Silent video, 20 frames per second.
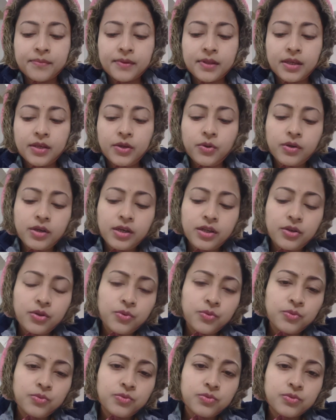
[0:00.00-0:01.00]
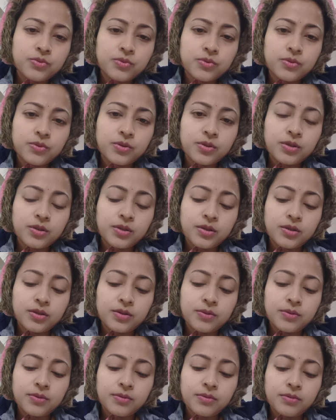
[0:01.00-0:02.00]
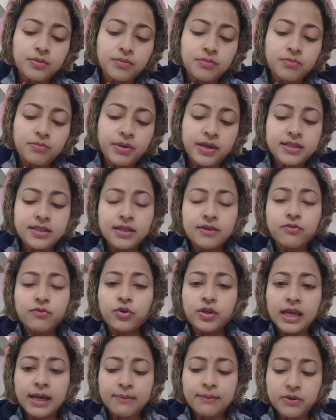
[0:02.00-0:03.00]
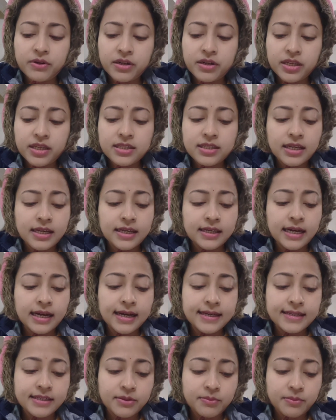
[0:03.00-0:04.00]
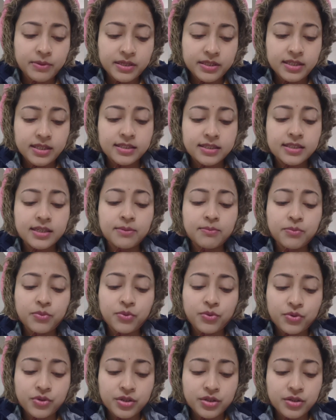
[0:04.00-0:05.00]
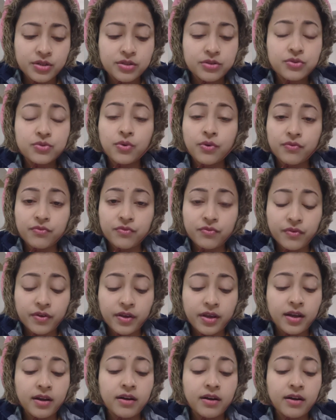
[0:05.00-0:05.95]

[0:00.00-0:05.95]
You can use basic vocabularies like IT basics, computer, software,